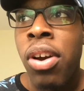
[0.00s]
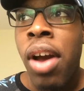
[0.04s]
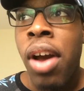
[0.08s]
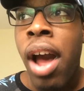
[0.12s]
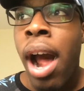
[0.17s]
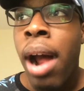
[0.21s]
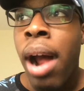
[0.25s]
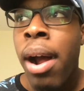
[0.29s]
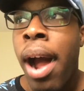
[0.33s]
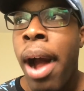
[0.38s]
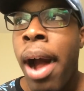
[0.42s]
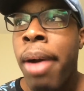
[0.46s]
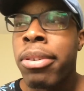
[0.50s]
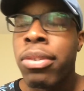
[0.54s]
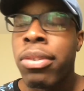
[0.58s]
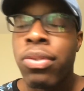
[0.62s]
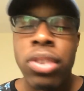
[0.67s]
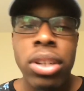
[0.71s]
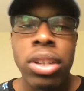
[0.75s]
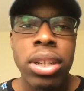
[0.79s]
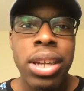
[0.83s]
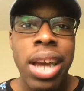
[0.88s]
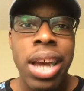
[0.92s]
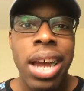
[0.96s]
I was
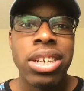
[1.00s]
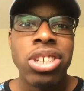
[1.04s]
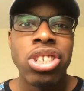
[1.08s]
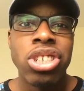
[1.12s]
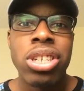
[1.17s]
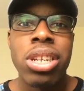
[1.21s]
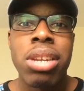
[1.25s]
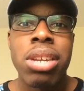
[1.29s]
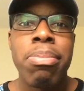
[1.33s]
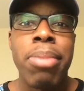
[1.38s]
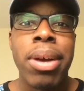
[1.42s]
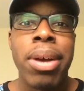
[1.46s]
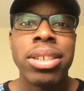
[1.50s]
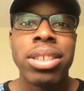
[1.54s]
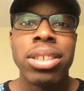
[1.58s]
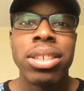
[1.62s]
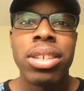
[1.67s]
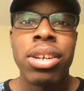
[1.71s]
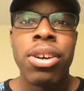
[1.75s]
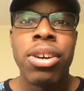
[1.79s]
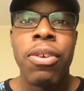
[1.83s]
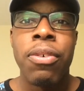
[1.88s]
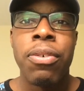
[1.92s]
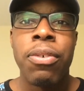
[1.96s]
feeling kind of shitty
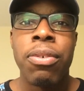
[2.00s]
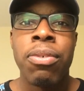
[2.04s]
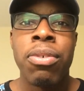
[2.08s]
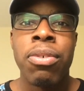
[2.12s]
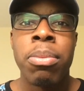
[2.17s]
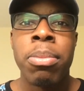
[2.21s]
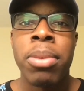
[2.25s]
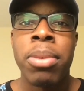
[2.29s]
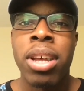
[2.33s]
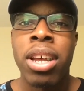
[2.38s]
myself, you feel me?